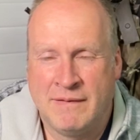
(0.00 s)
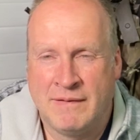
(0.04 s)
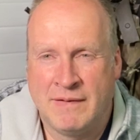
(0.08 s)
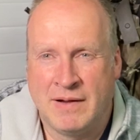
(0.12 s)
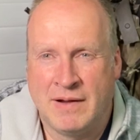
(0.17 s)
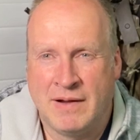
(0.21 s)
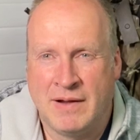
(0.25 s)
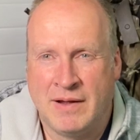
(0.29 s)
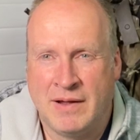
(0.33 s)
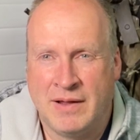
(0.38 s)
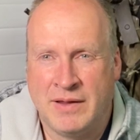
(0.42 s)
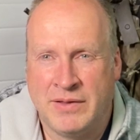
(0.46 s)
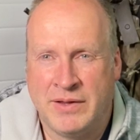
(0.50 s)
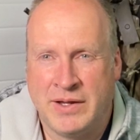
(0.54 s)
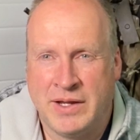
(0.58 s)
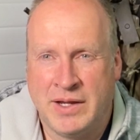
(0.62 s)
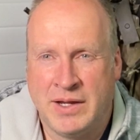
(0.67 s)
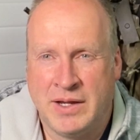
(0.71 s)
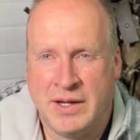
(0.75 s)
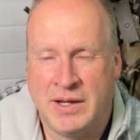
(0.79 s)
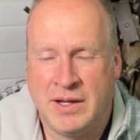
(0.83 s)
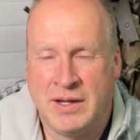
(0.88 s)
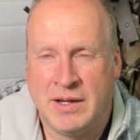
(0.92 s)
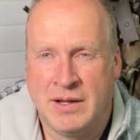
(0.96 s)
and
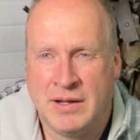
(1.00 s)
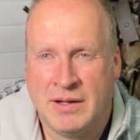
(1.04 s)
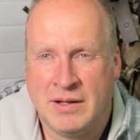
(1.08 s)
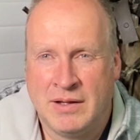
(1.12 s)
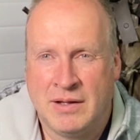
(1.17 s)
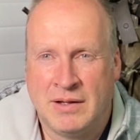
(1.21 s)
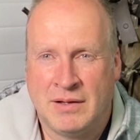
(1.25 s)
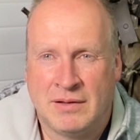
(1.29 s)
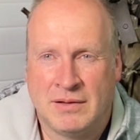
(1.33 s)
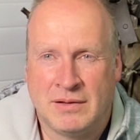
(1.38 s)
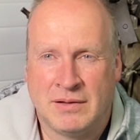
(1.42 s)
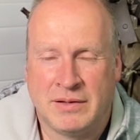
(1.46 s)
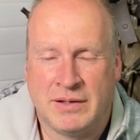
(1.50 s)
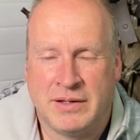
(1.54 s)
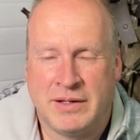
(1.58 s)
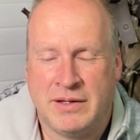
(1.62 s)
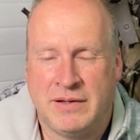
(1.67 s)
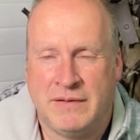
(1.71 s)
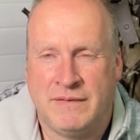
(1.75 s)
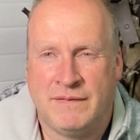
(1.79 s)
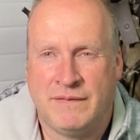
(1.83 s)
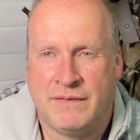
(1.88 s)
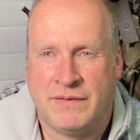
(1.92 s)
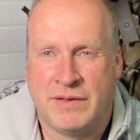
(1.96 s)
they
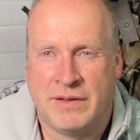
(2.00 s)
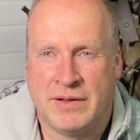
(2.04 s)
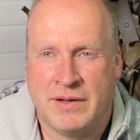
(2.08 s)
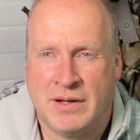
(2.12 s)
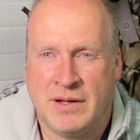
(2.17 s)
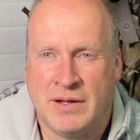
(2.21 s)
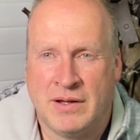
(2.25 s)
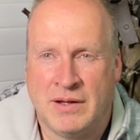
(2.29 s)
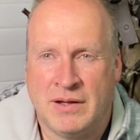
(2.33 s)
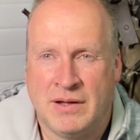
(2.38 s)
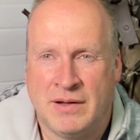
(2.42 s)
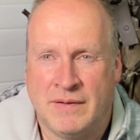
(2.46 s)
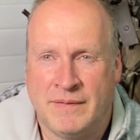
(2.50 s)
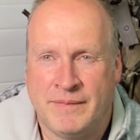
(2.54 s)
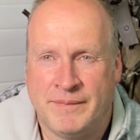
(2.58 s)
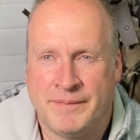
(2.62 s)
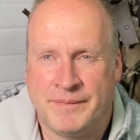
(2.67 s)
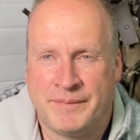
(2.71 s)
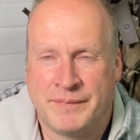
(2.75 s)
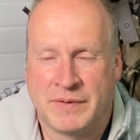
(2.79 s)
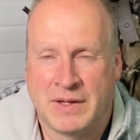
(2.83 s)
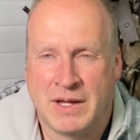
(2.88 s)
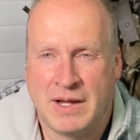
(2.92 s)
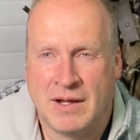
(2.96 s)
leave the
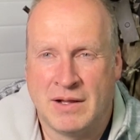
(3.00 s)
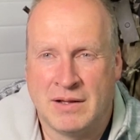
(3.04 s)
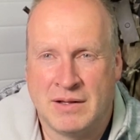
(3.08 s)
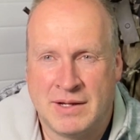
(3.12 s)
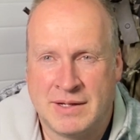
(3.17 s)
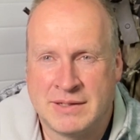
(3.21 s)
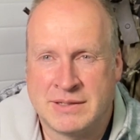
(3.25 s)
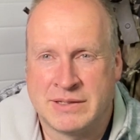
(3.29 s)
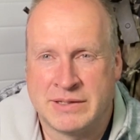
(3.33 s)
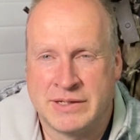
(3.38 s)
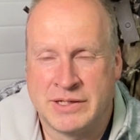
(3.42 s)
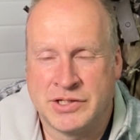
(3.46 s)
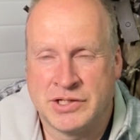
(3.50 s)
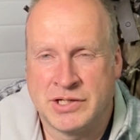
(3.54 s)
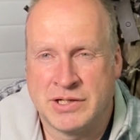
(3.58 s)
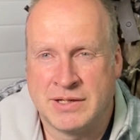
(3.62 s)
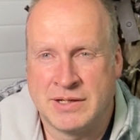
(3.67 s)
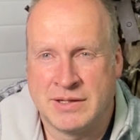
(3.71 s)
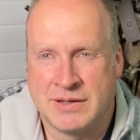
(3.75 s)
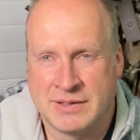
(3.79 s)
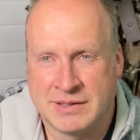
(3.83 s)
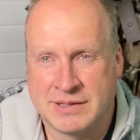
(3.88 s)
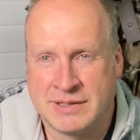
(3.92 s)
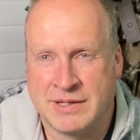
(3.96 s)
LS engine
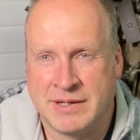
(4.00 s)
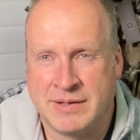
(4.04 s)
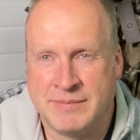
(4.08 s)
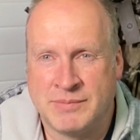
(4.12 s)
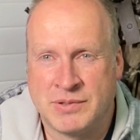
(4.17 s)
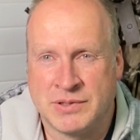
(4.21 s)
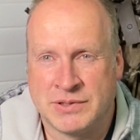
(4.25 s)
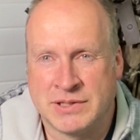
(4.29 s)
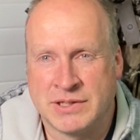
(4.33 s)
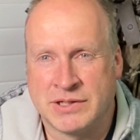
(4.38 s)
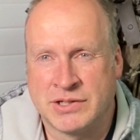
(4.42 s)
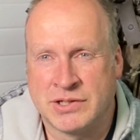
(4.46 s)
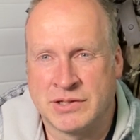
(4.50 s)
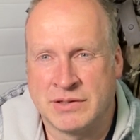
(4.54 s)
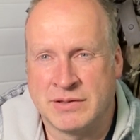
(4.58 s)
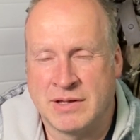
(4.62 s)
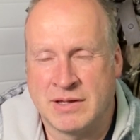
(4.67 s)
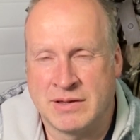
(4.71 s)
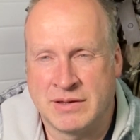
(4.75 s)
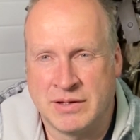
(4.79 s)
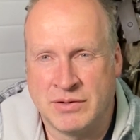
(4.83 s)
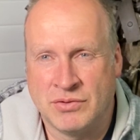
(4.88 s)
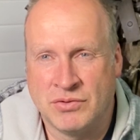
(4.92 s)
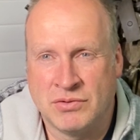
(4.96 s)
in the same position
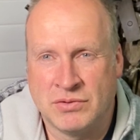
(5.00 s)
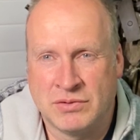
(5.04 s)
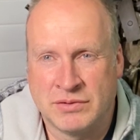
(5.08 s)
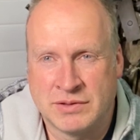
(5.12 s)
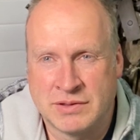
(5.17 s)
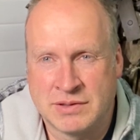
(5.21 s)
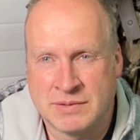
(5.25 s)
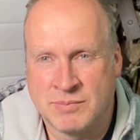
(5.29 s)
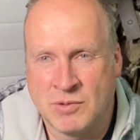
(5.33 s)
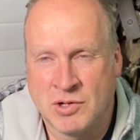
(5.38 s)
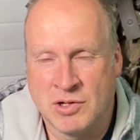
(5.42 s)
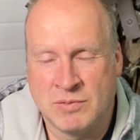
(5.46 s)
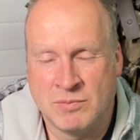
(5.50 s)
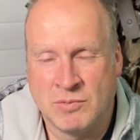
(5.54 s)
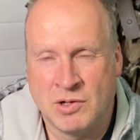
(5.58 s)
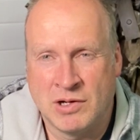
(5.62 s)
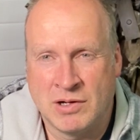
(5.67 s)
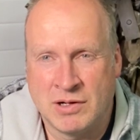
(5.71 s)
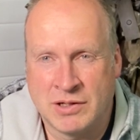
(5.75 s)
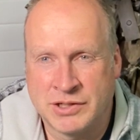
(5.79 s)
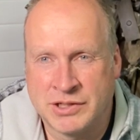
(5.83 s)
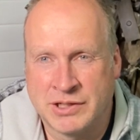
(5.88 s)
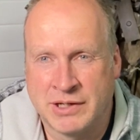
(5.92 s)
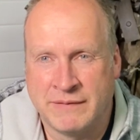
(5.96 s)
that the old small
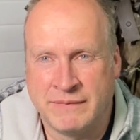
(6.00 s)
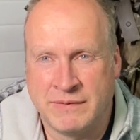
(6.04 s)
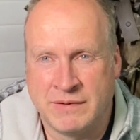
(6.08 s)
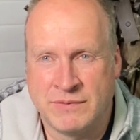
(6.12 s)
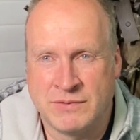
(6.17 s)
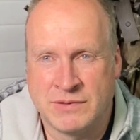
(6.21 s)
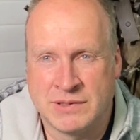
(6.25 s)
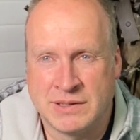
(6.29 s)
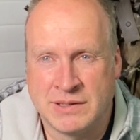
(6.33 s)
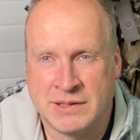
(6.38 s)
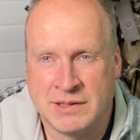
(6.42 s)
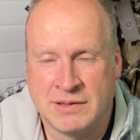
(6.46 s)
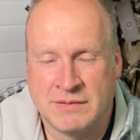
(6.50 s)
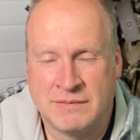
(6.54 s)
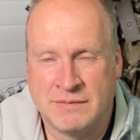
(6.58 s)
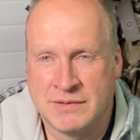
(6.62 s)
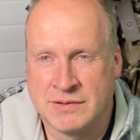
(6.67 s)
block Chevy was in.